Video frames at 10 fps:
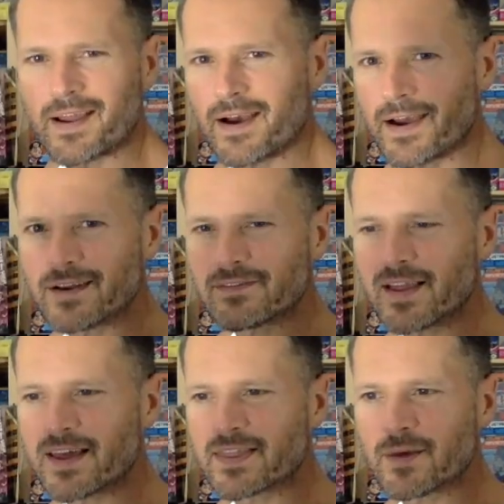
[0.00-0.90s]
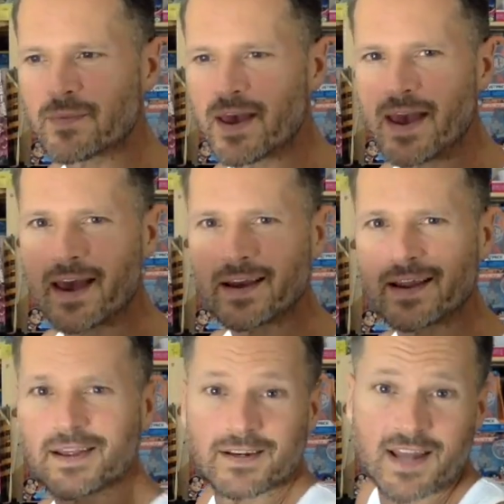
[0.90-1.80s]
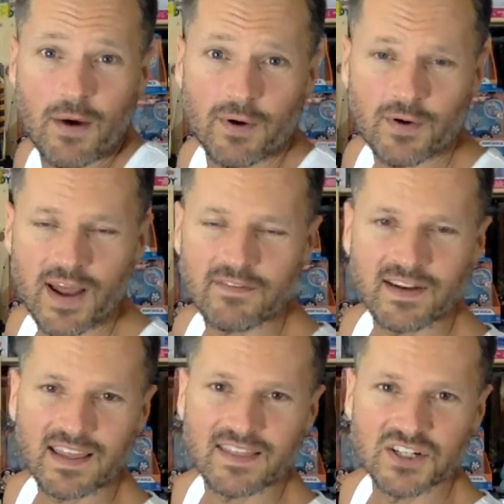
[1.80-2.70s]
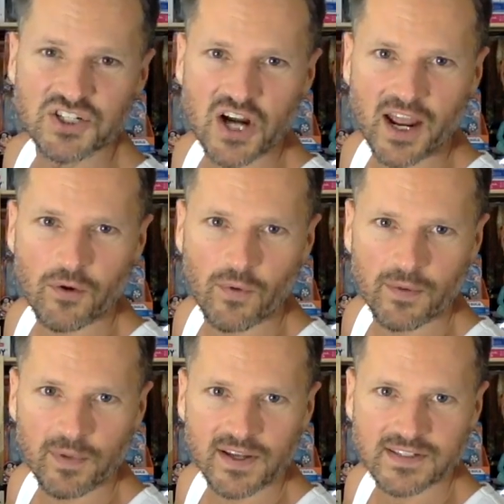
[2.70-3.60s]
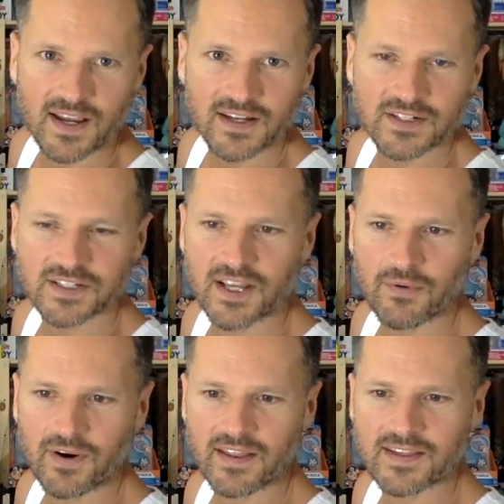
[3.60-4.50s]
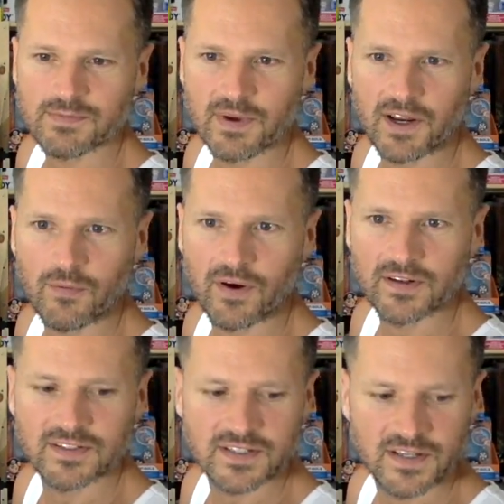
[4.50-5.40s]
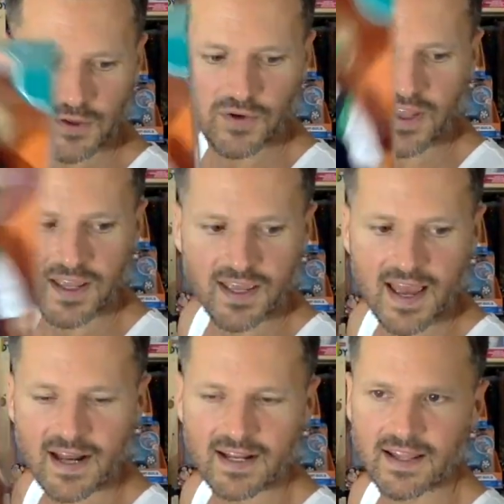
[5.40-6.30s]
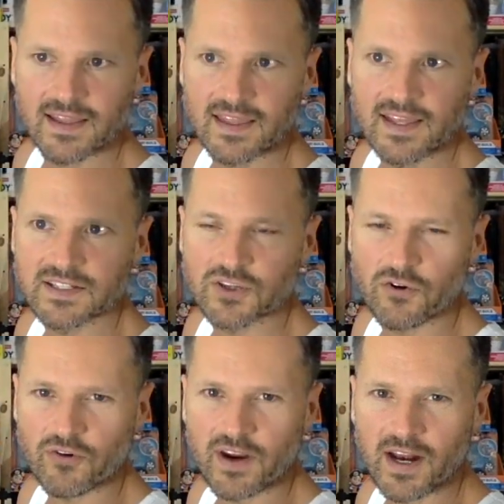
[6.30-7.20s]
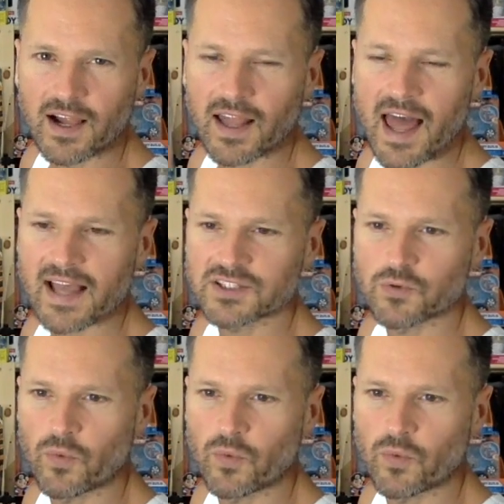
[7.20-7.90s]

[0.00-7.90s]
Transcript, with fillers: kind of like them, and now I don't have to get the giant one because I can just get one of these mini ones. You can get these green glassed